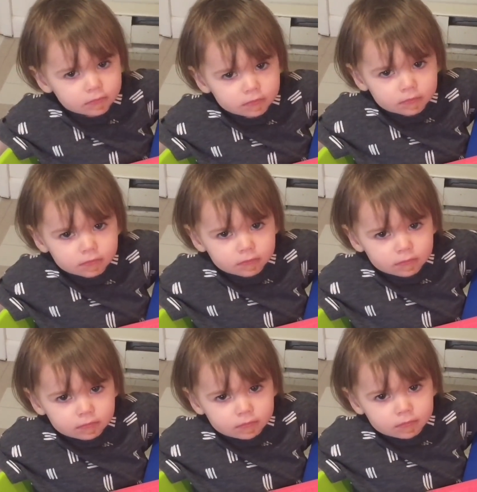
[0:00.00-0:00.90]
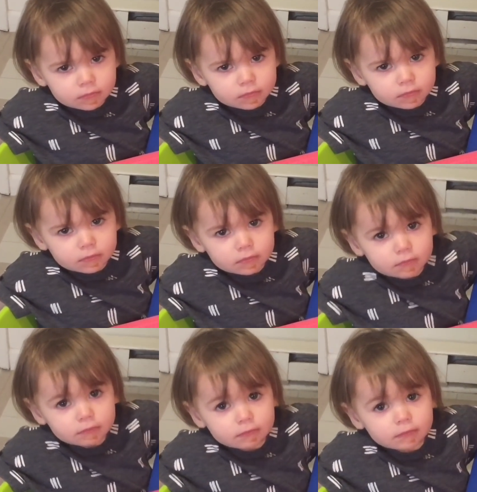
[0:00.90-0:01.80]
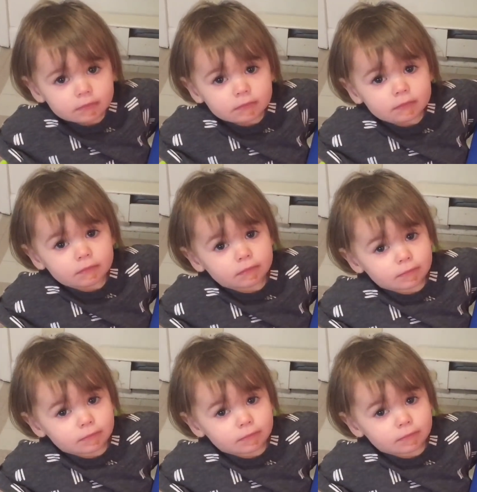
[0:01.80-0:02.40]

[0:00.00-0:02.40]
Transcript: Nothing is said.